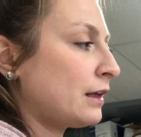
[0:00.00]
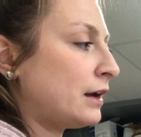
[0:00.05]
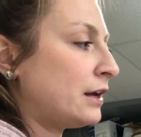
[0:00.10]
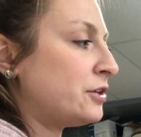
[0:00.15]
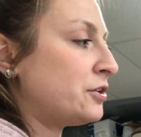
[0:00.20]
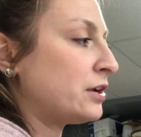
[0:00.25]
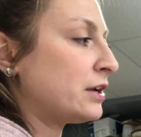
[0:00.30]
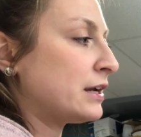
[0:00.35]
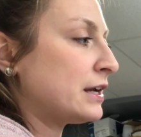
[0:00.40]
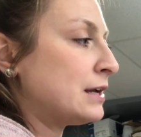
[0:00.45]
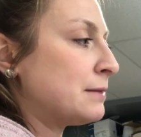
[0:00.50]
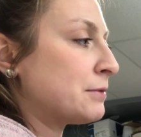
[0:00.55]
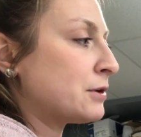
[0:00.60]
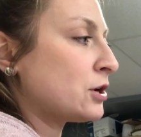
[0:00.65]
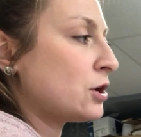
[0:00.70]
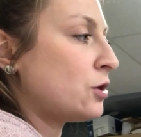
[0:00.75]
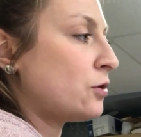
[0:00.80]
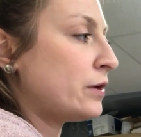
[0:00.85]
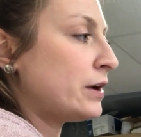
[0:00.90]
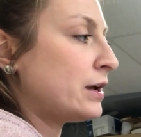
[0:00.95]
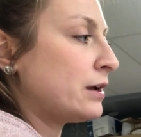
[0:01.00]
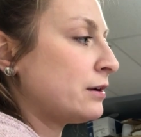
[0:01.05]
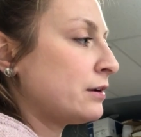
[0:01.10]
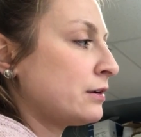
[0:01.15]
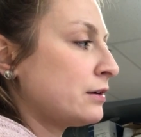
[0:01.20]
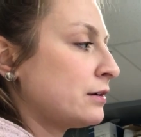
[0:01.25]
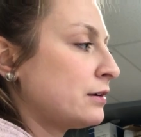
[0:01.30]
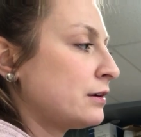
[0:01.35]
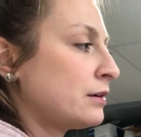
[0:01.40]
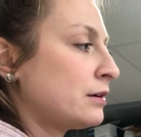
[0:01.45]
And you can keep going,
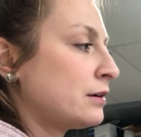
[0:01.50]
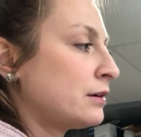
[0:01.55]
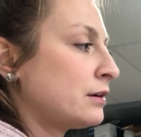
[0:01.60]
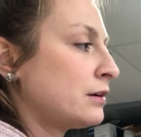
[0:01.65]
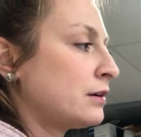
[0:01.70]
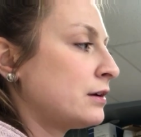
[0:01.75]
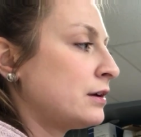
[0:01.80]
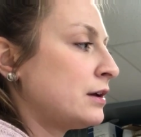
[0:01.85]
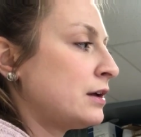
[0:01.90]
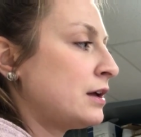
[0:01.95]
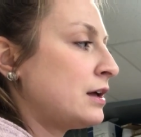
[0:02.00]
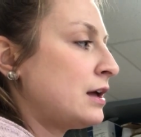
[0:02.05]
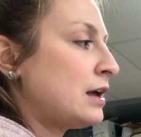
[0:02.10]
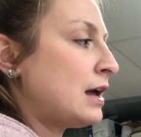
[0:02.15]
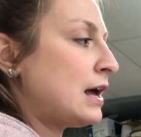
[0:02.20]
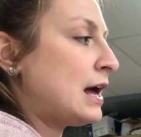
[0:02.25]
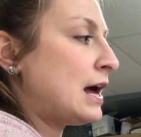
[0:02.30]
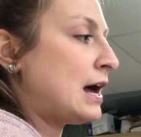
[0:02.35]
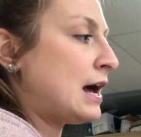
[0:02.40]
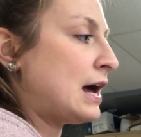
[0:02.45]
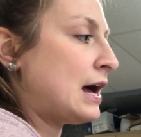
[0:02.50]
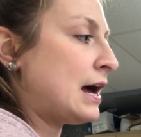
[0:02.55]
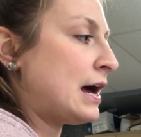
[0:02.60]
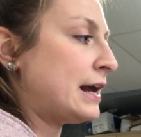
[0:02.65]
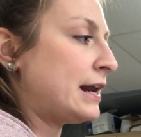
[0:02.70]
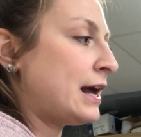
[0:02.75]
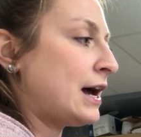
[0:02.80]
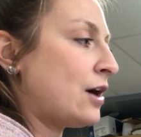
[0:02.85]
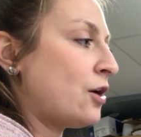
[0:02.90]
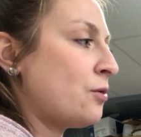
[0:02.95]

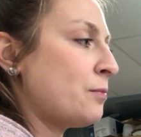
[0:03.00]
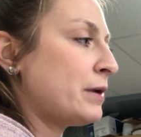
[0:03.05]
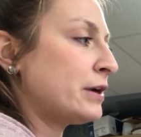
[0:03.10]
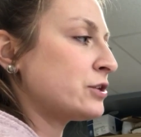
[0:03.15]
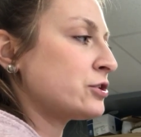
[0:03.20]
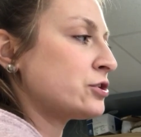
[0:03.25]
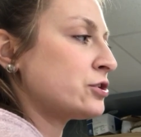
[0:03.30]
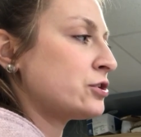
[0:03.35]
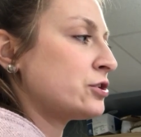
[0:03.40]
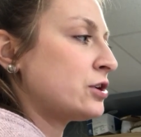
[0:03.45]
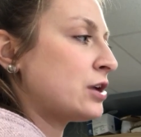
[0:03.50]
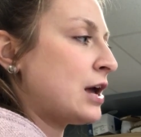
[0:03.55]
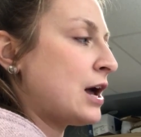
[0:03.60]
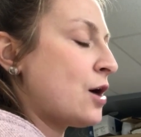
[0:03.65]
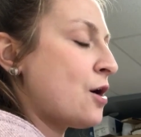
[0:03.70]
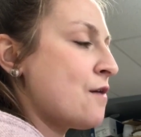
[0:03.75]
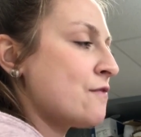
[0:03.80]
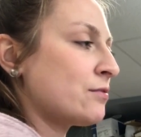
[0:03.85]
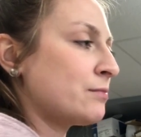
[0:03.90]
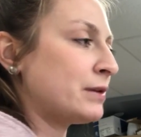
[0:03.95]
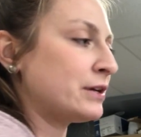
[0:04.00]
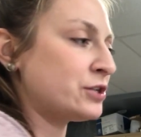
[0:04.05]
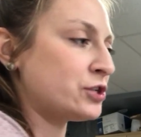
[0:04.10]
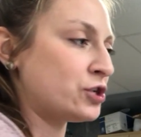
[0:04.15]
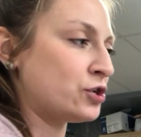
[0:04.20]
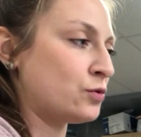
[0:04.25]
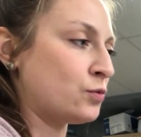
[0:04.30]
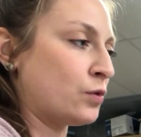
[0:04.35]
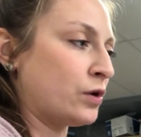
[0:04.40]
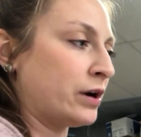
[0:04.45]
add however much
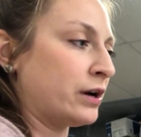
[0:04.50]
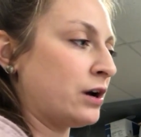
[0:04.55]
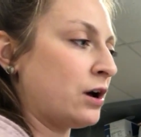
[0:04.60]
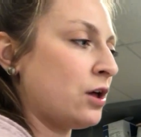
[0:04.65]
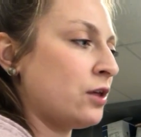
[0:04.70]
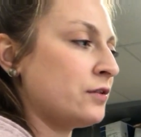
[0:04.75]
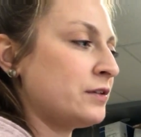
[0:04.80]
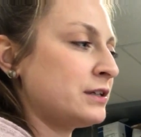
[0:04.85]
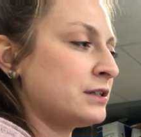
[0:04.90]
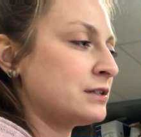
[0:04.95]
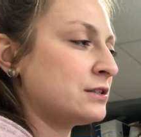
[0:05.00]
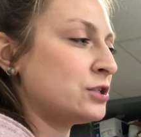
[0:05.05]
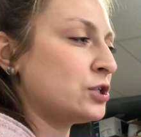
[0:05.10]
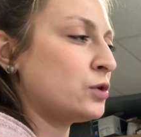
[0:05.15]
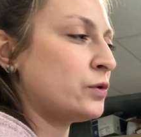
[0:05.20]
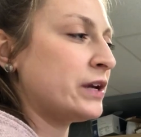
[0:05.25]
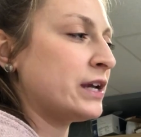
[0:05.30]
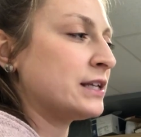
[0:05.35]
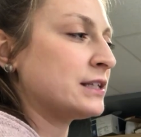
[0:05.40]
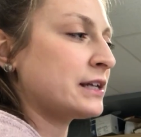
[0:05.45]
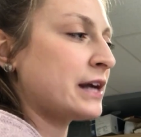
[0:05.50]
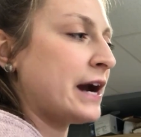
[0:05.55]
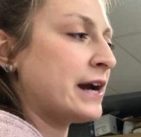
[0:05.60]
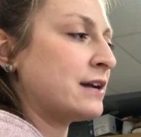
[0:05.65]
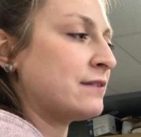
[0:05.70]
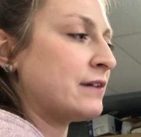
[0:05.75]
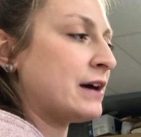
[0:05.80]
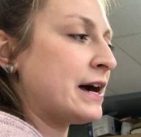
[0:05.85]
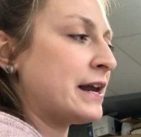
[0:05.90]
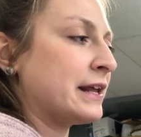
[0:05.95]
you want. All this is doing is kind
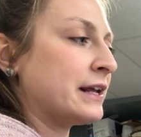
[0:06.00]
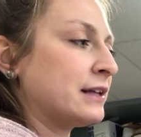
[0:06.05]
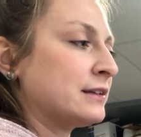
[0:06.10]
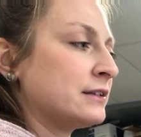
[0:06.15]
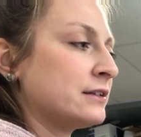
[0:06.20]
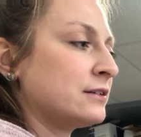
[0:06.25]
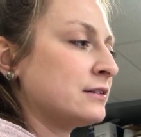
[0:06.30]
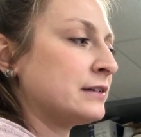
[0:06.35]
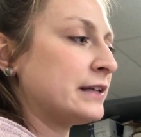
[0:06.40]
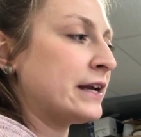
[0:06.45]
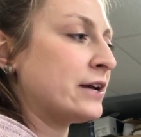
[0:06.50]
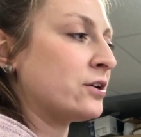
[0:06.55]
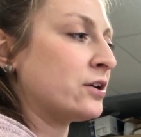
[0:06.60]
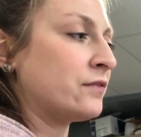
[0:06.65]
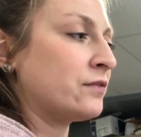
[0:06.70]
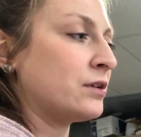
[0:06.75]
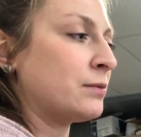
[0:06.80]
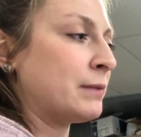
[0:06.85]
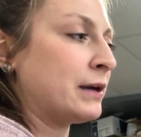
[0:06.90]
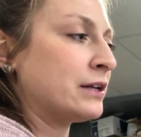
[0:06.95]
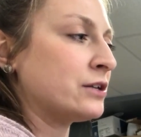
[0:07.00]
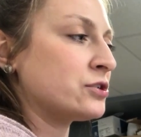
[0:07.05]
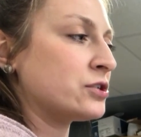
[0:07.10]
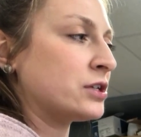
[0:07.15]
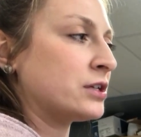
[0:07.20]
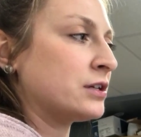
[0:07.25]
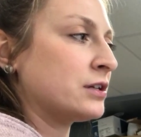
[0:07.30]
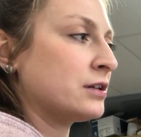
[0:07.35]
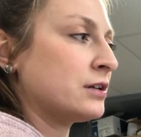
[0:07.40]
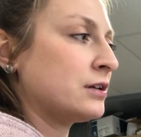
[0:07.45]
of adding a little layer of
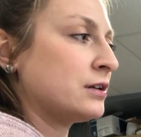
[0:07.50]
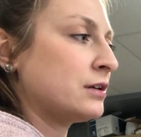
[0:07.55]
dimension.